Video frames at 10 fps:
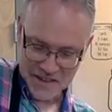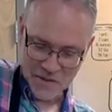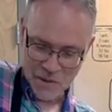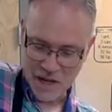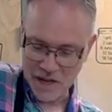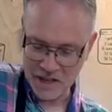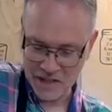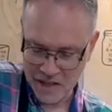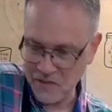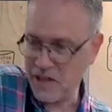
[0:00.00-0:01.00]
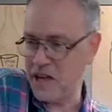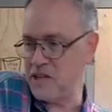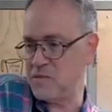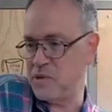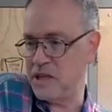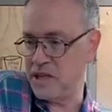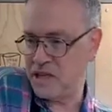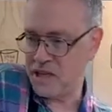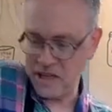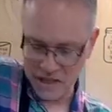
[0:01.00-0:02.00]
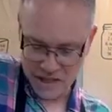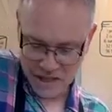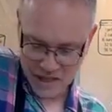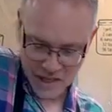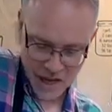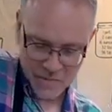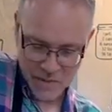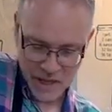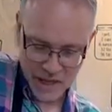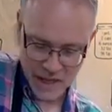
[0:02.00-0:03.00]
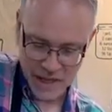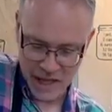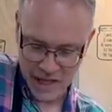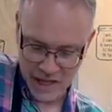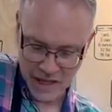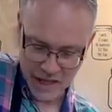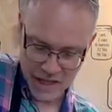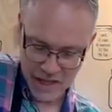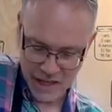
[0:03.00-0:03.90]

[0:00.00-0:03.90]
So my lovely husband got me a,